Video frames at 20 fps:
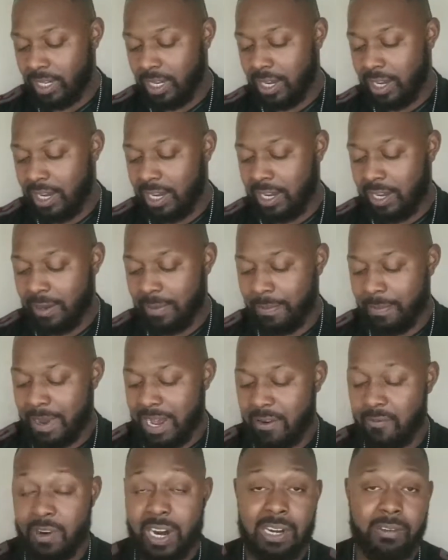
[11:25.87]

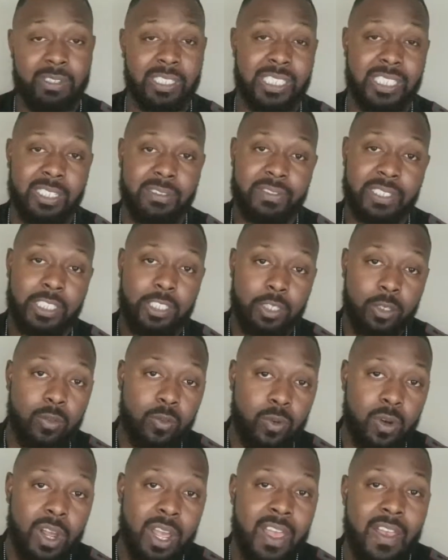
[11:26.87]
My wide receiver
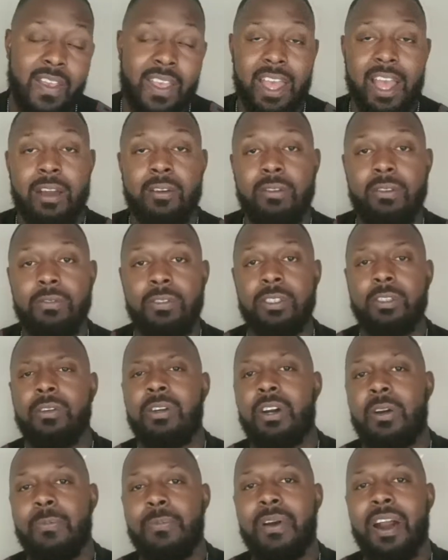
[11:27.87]
2, I want
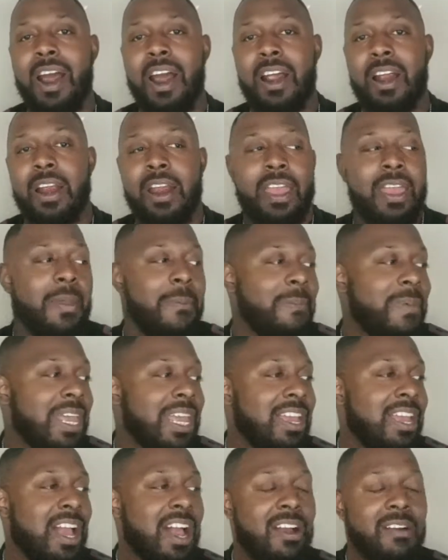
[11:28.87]
Terrell Pryor.
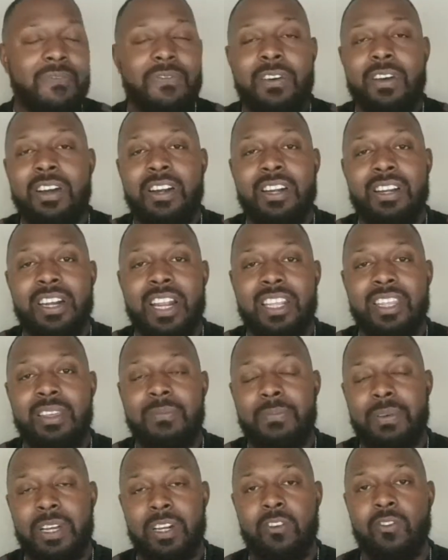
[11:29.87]
Man, I've heard
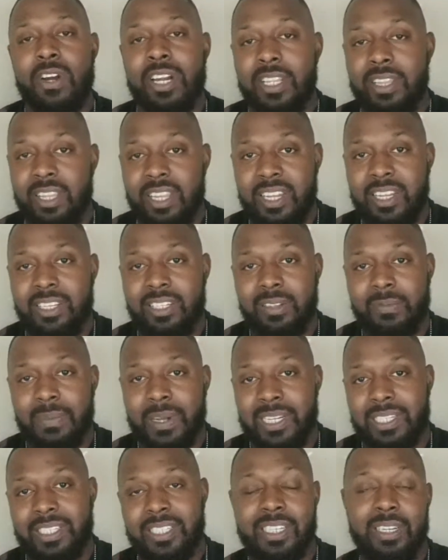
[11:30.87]
nothing but great things
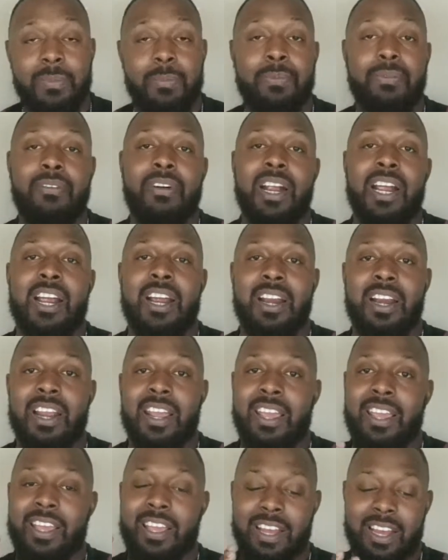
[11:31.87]
about T. Pryor
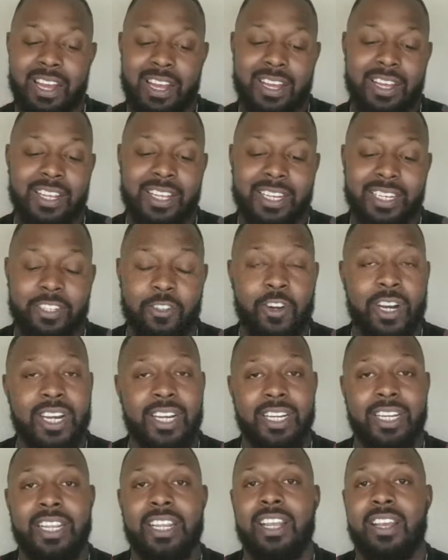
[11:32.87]
in
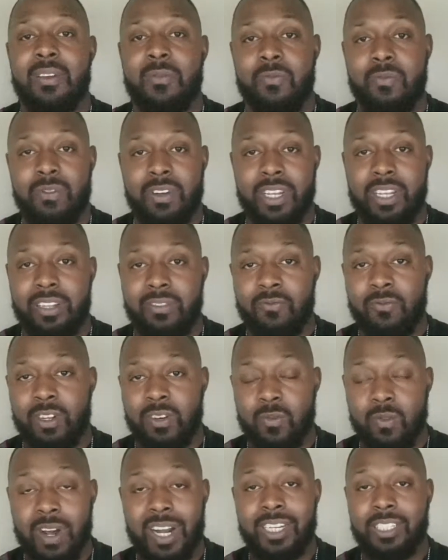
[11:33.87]
training camp with
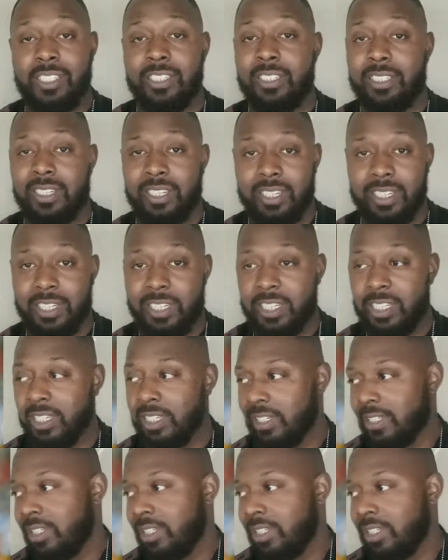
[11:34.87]
Washington this year.